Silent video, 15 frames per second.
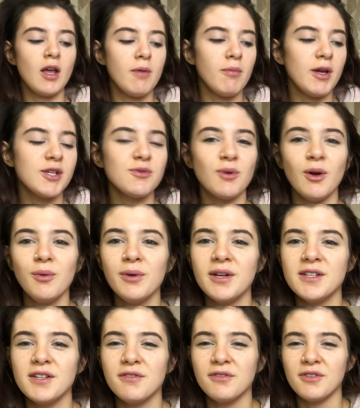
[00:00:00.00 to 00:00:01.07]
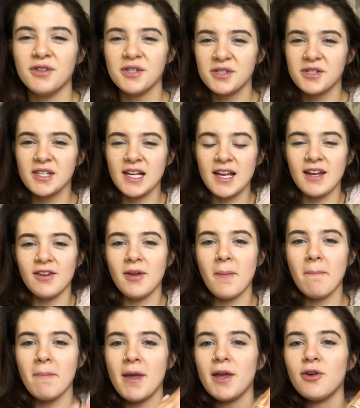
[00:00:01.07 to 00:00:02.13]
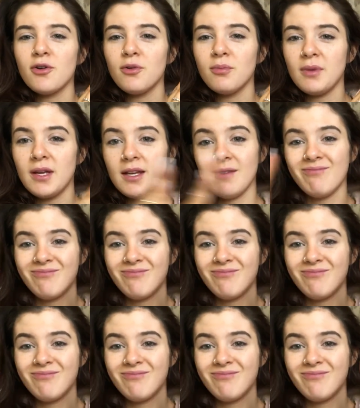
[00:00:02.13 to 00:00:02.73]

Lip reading: But it's well weird difference seeing makeup me